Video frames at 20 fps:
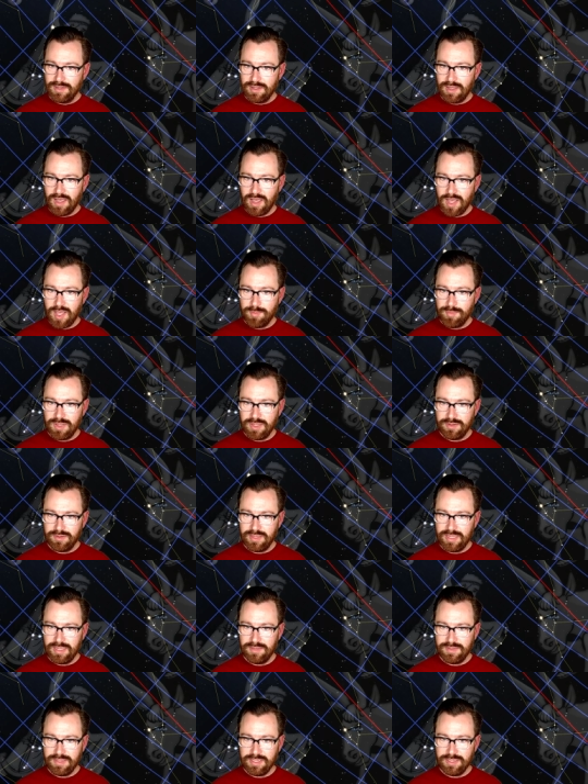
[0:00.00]
um,
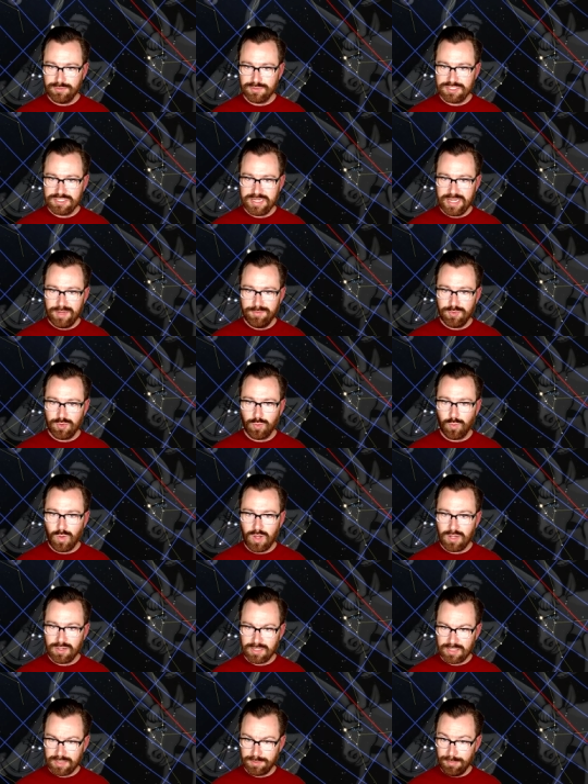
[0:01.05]
and the eagle is named
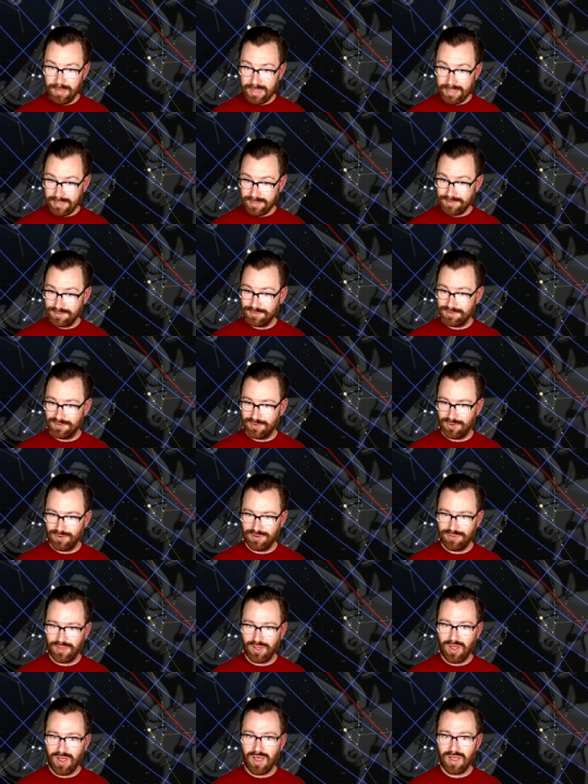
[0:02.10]
Gwalchmei, or
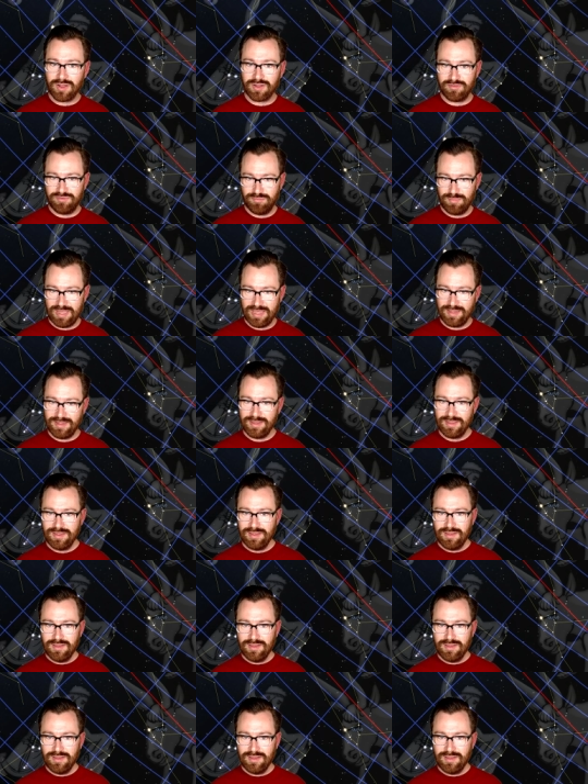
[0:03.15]
the Hawk of May.